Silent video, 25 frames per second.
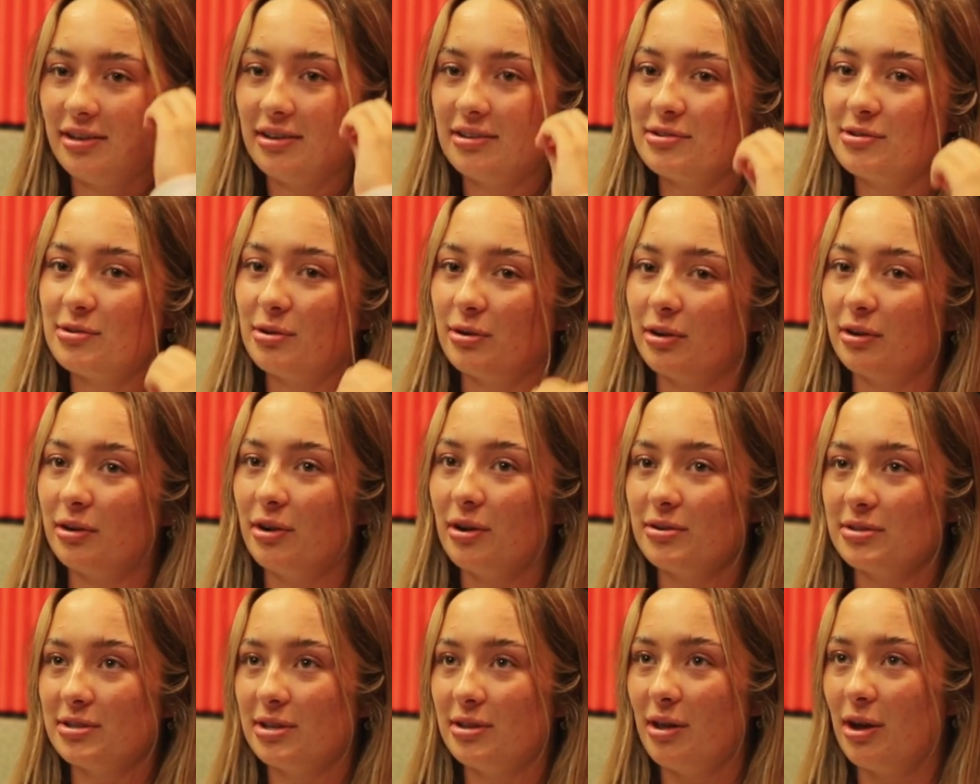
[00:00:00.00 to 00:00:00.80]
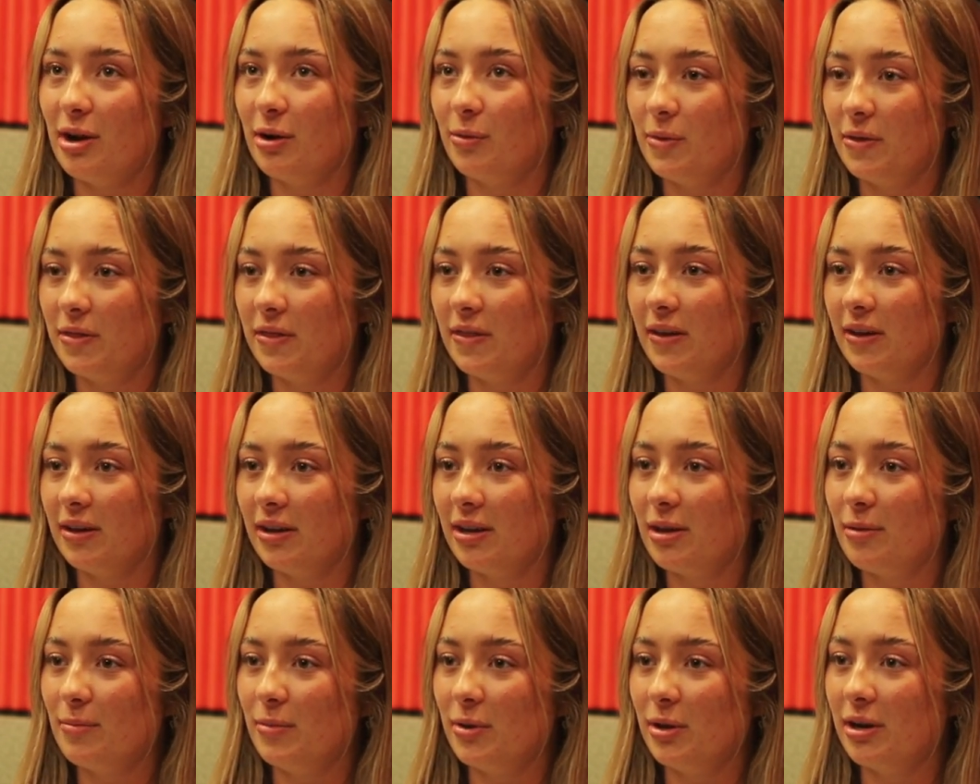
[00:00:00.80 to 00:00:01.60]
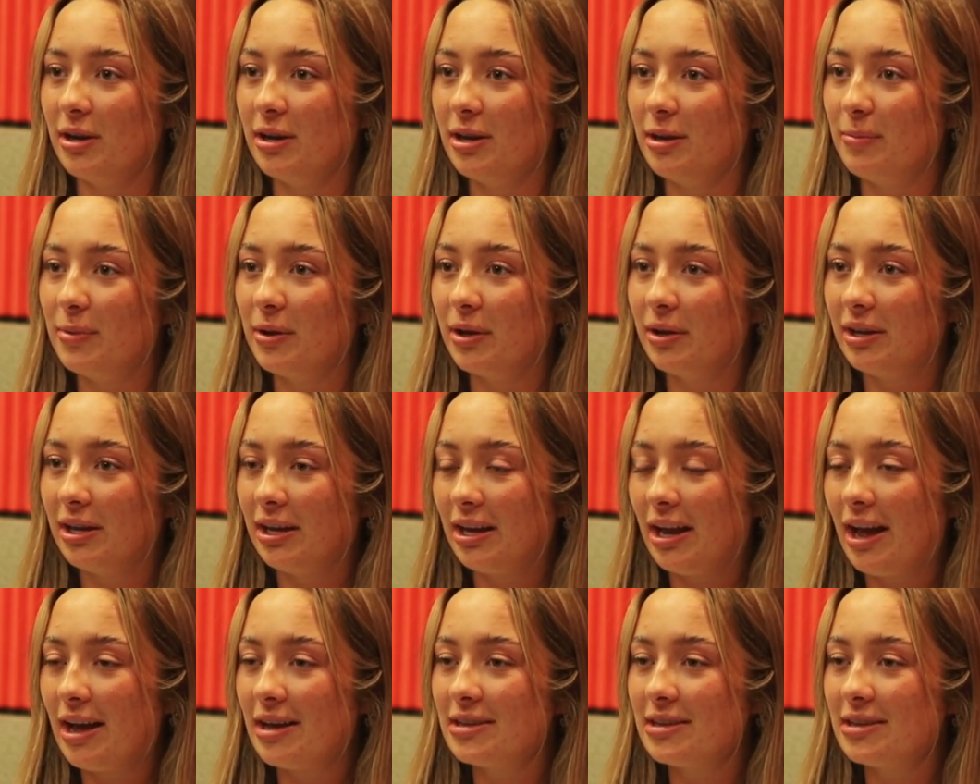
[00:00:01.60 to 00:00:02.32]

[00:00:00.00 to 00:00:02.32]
sort of goes along with the community building